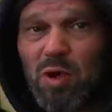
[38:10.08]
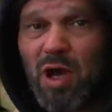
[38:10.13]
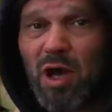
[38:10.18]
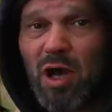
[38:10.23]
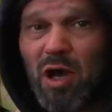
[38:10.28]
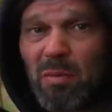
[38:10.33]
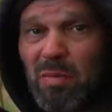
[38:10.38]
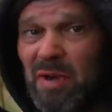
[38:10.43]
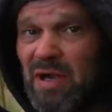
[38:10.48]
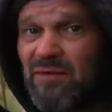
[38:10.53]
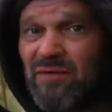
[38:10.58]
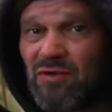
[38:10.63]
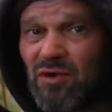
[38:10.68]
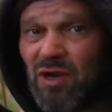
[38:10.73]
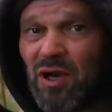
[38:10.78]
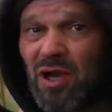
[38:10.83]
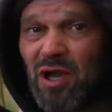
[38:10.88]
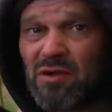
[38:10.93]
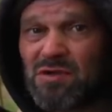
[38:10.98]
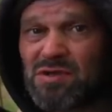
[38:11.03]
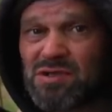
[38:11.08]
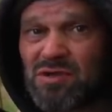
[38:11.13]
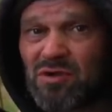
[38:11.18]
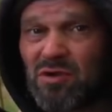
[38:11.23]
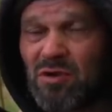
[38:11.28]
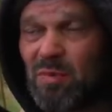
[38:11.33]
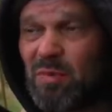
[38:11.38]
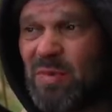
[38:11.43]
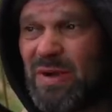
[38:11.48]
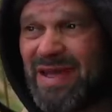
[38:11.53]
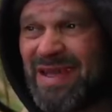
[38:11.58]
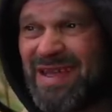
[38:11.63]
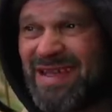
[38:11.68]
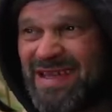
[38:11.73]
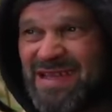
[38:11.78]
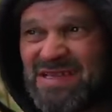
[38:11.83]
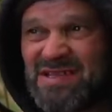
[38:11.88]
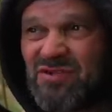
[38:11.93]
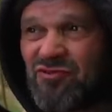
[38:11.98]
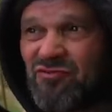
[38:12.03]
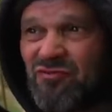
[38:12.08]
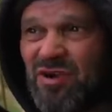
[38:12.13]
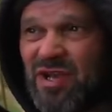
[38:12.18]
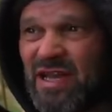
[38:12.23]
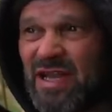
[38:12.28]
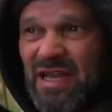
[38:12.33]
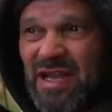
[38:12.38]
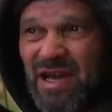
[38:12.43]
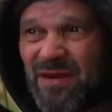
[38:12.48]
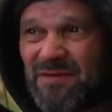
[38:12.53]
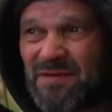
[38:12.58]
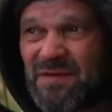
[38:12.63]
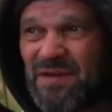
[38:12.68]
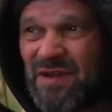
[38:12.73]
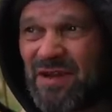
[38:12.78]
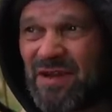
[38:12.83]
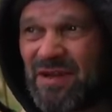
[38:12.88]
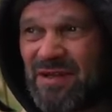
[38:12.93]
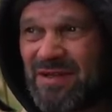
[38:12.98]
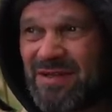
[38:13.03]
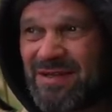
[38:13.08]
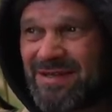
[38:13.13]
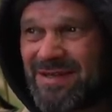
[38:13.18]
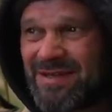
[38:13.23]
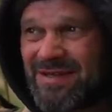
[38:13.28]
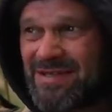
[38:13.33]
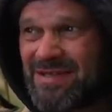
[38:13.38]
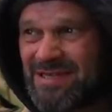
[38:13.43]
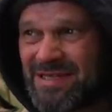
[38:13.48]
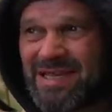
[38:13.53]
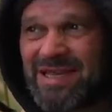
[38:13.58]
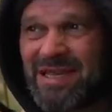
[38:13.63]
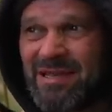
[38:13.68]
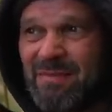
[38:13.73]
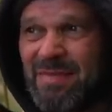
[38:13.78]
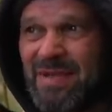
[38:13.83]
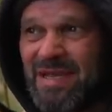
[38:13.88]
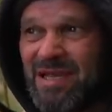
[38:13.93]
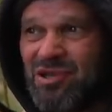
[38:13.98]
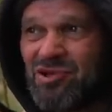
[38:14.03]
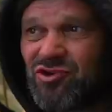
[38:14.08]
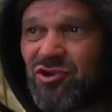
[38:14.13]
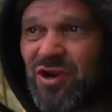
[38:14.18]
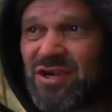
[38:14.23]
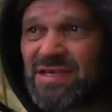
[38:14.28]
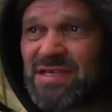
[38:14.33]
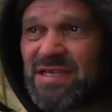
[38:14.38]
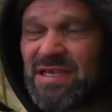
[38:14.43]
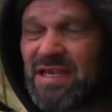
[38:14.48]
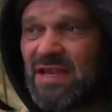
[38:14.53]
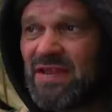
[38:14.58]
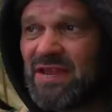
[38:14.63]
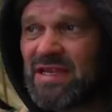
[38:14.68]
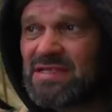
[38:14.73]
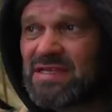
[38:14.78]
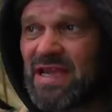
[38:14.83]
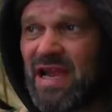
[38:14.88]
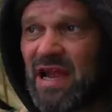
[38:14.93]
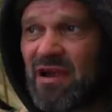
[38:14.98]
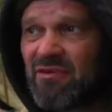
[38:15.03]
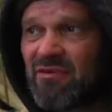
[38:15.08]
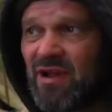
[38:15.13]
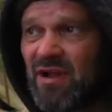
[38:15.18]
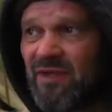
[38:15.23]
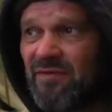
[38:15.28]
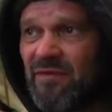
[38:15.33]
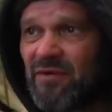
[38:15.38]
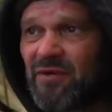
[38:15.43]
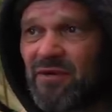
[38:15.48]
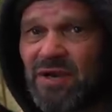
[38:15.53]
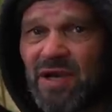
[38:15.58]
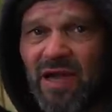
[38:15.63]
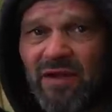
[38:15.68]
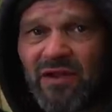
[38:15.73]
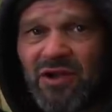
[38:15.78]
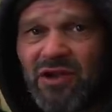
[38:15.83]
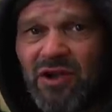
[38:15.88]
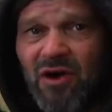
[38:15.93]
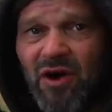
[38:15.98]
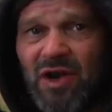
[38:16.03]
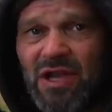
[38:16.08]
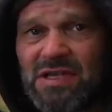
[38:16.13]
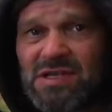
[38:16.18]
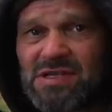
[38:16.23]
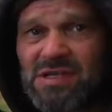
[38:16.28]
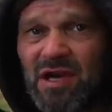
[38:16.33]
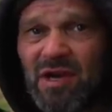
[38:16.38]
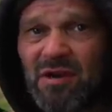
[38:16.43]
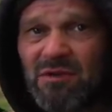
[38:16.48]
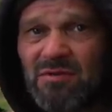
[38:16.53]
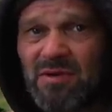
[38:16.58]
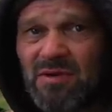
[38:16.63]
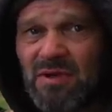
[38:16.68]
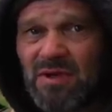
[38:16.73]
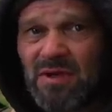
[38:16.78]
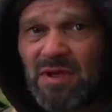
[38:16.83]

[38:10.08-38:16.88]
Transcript: carp, even on a low stock pit, isn't really enough to keep me interested in this area for another night. So